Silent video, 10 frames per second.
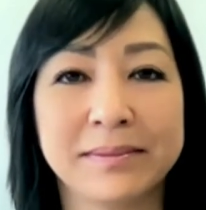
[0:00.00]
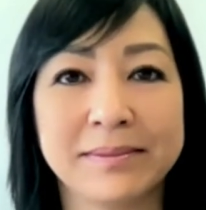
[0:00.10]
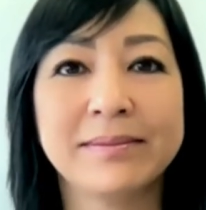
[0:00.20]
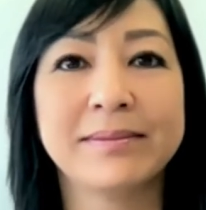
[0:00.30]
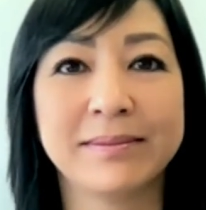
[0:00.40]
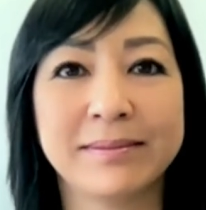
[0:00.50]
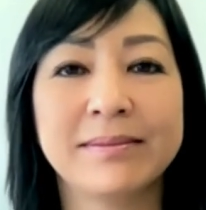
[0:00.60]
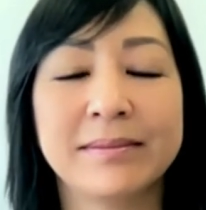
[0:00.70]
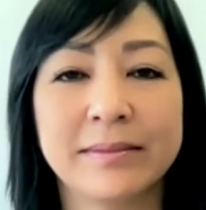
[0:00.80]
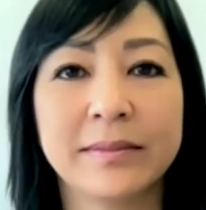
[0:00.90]

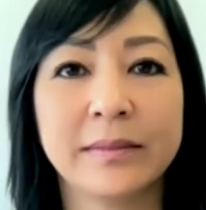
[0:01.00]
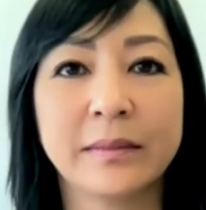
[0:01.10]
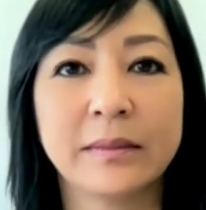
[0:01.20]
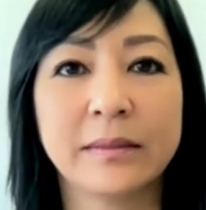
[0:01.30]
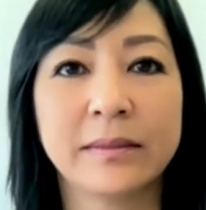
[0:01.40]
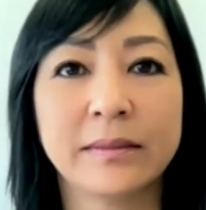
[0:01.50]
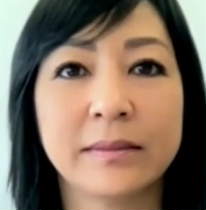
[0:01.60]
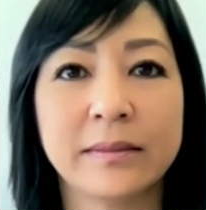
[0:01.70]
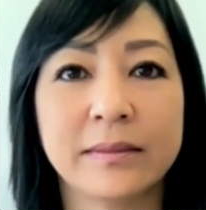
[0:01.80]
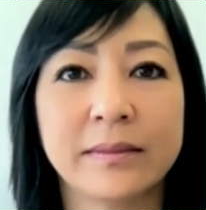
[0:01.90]

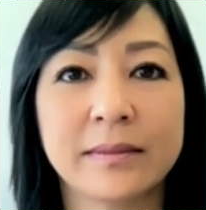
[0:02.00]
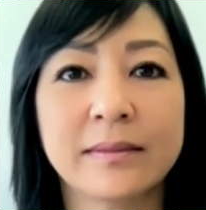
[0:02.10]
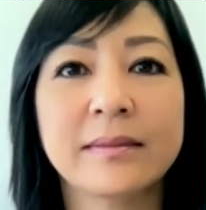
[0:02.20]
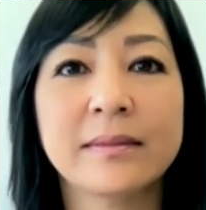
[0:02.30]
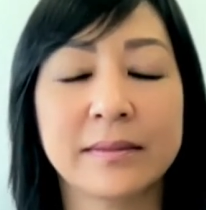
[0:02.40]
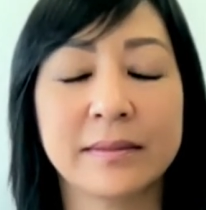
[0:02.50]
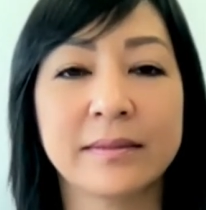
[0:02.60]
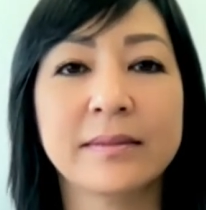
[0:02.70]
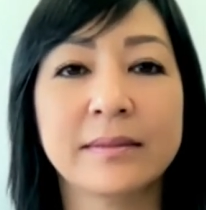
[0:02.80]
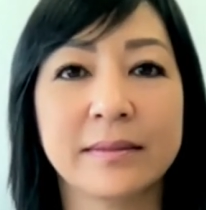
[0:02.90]
The person shown says nothing.